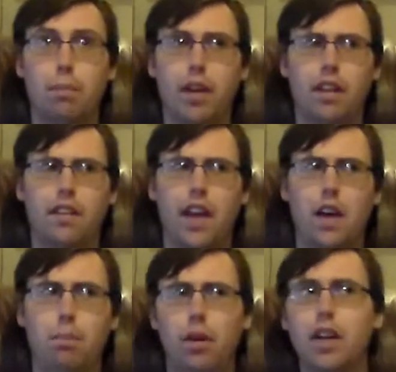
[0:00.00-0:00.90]
Apparently, they
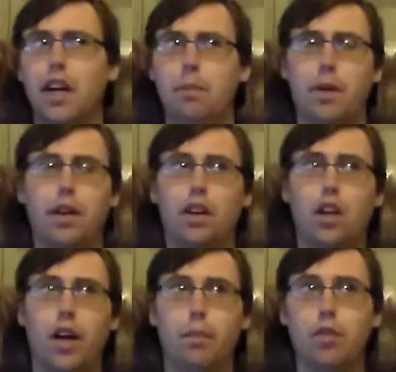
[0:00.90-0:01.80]
had a book on
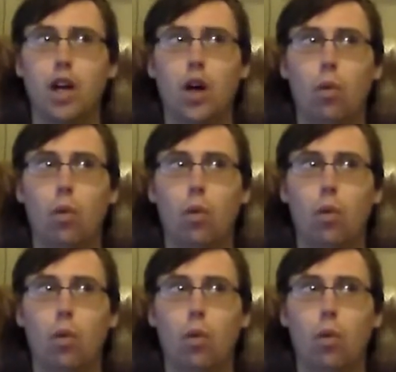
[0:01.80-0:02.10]
Imperial Arms.